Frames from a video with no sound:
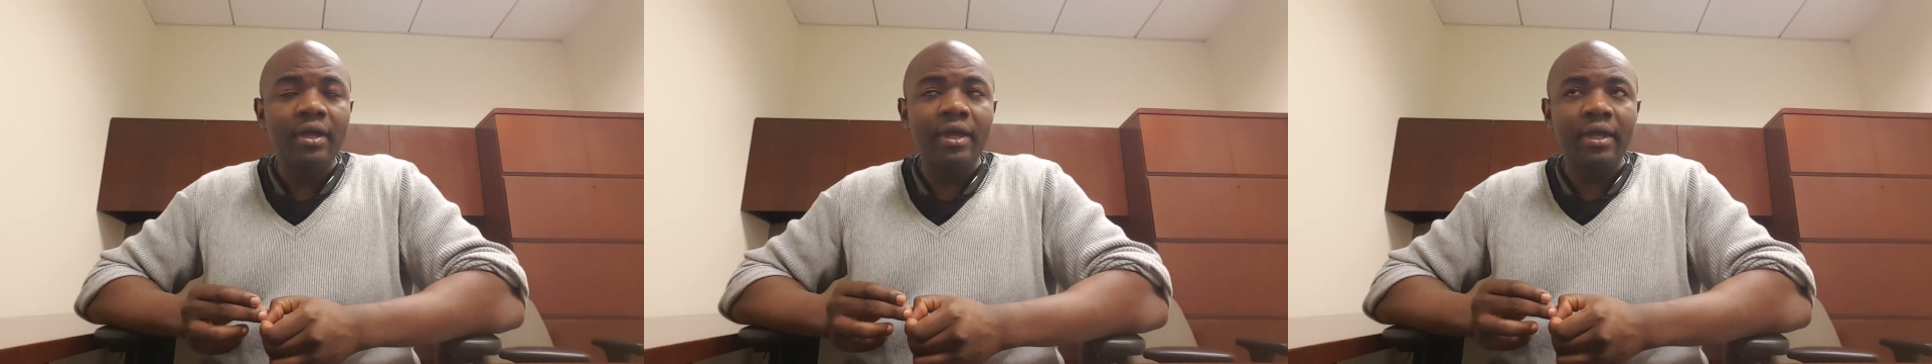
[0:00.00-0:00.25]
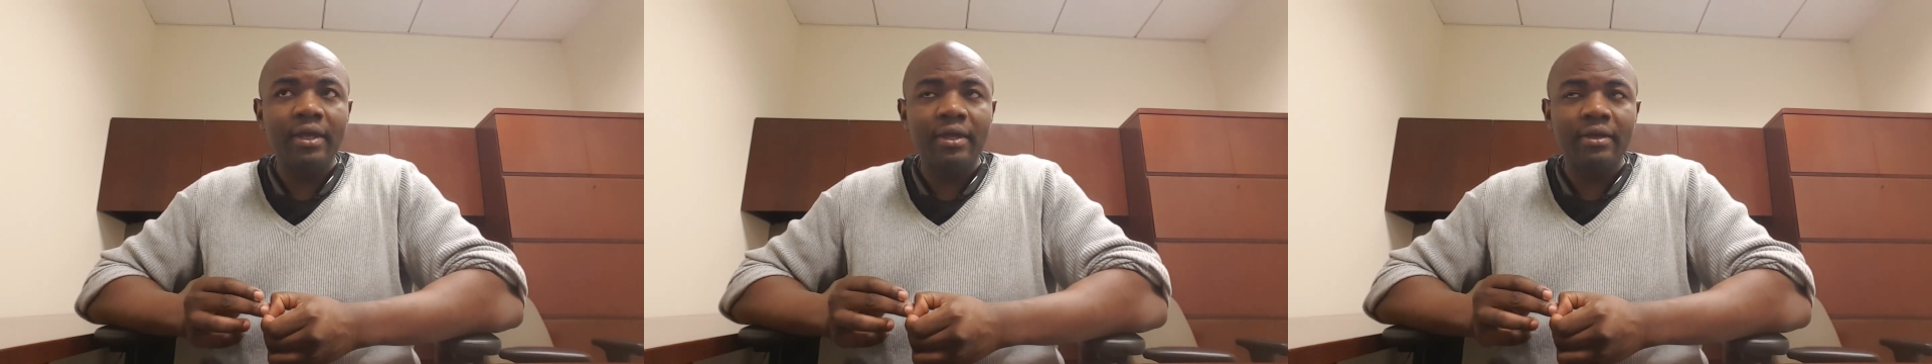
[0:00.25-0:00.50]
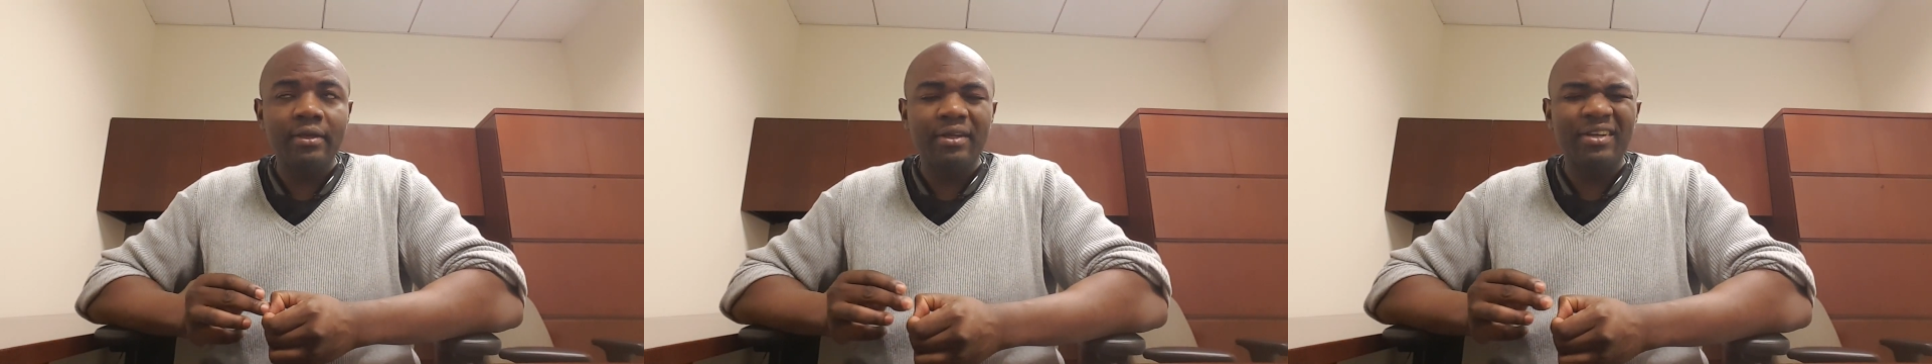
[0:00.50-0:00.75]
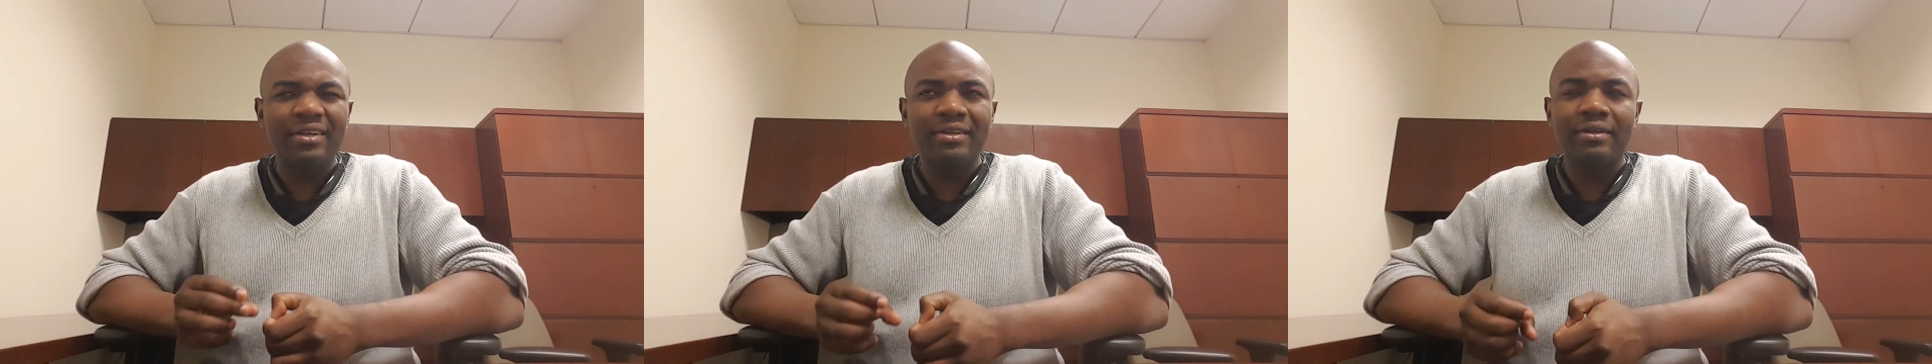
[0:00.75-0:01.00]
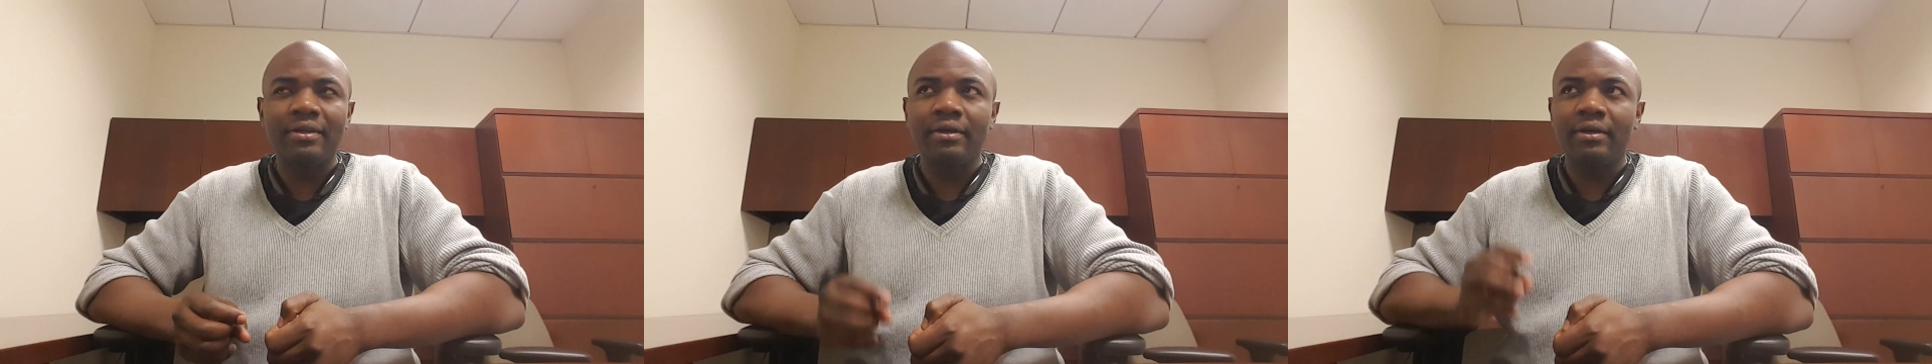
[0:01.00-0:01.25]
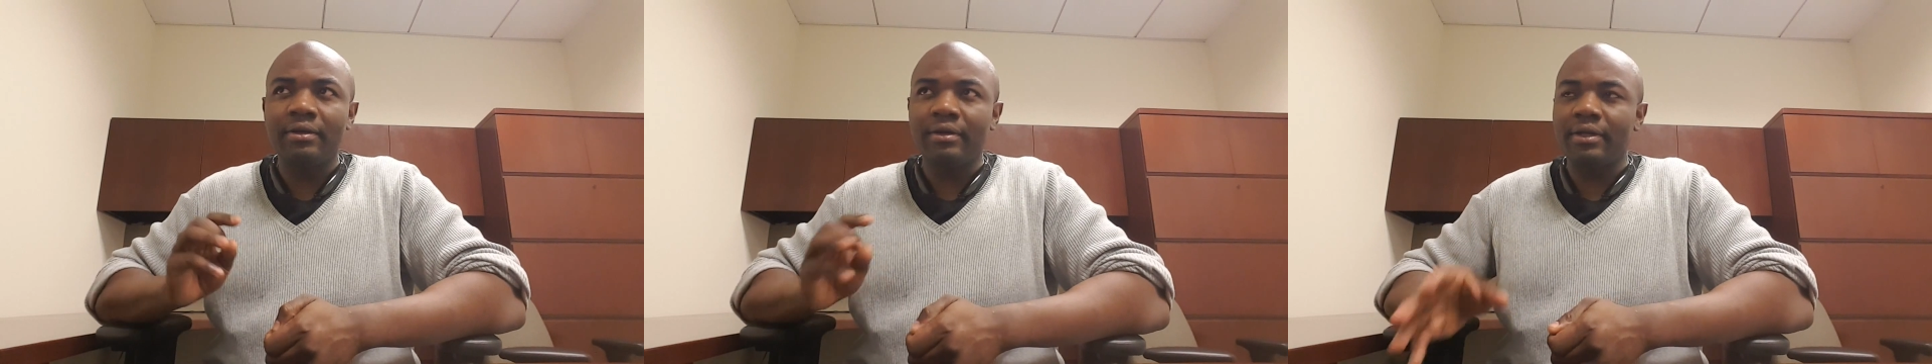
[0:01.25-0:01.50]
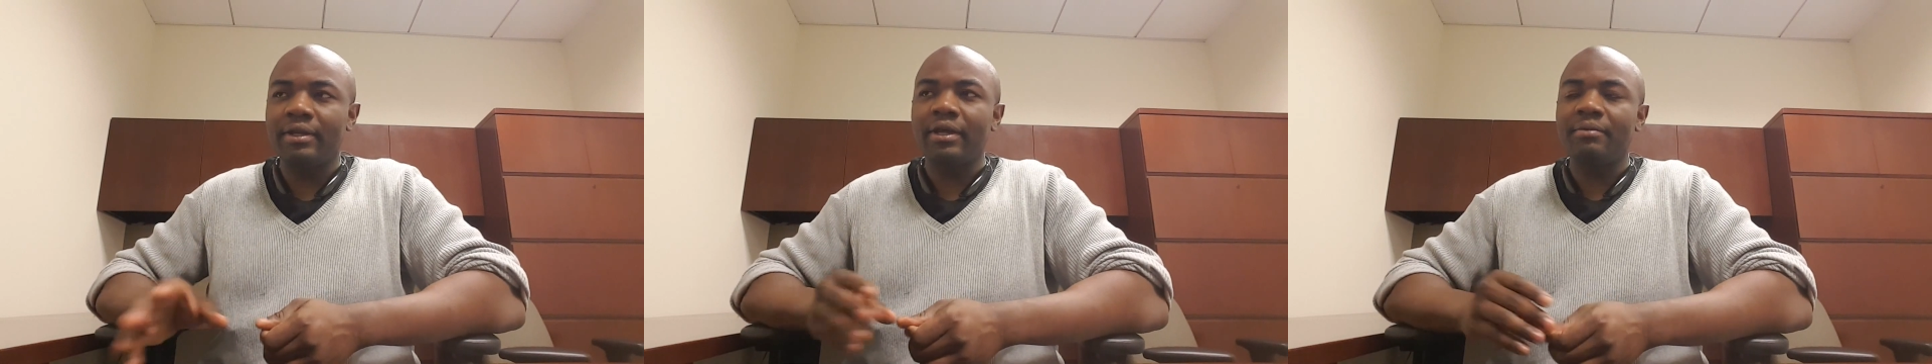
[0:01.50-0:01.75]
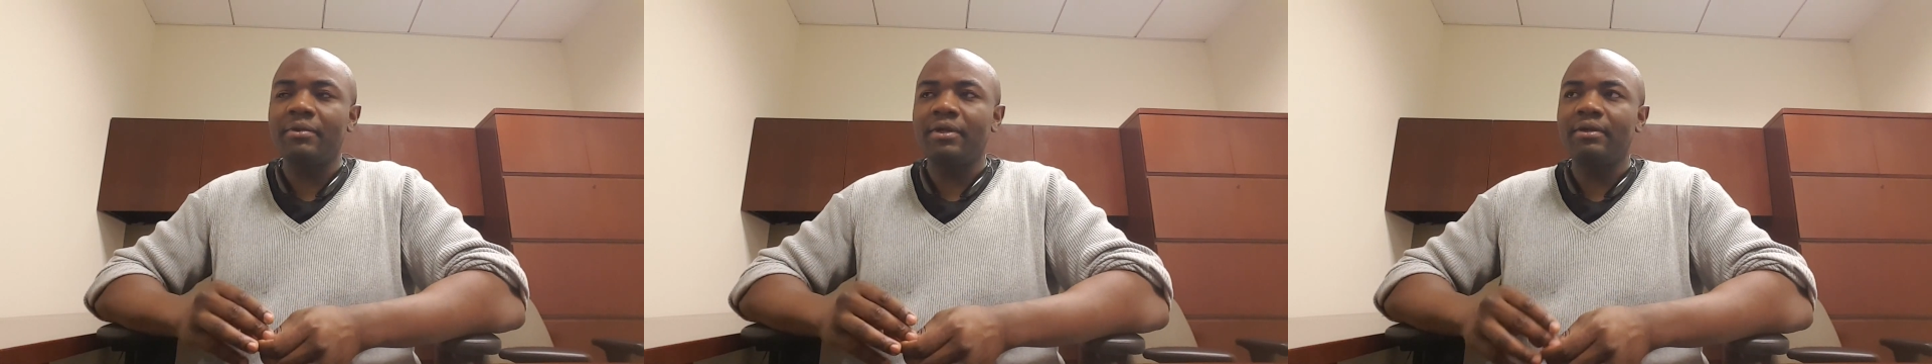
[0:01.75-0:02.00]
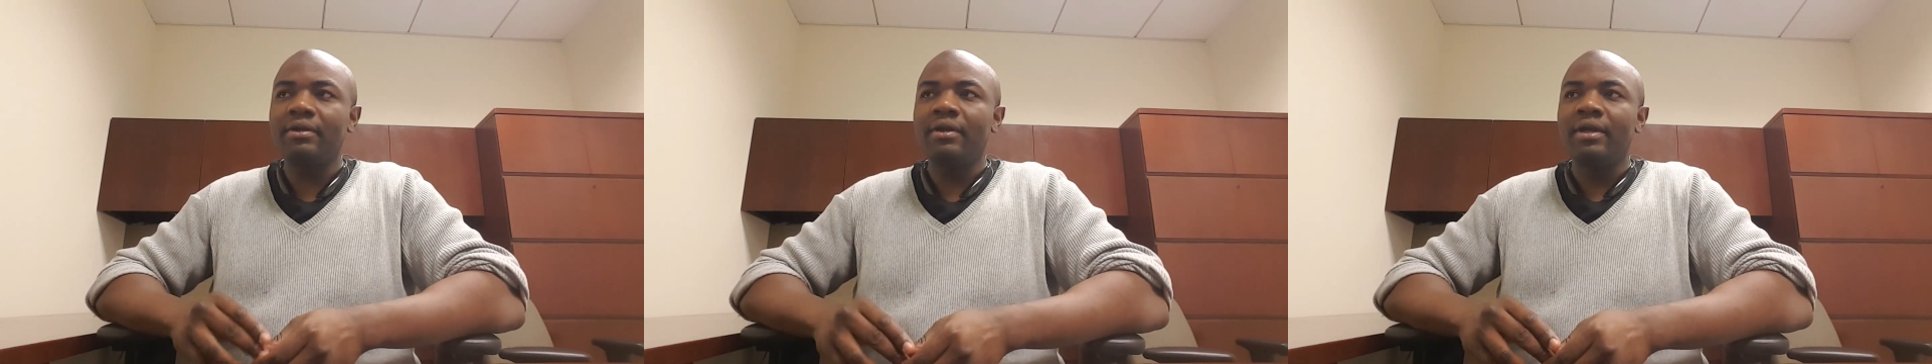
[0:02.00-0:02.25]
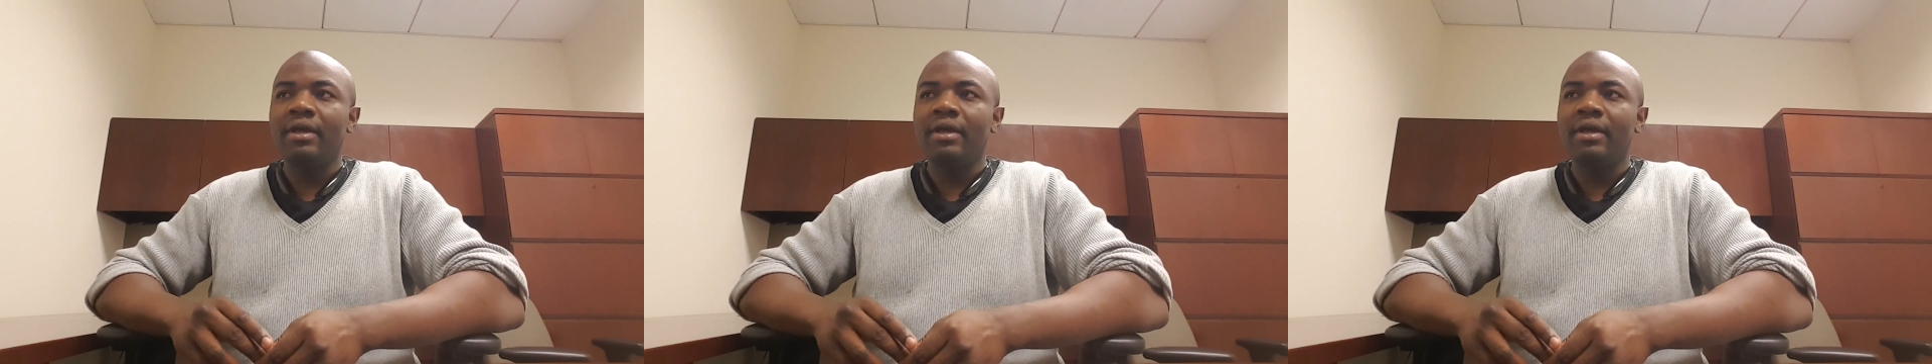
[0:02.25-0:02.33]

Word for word: and uh, Konami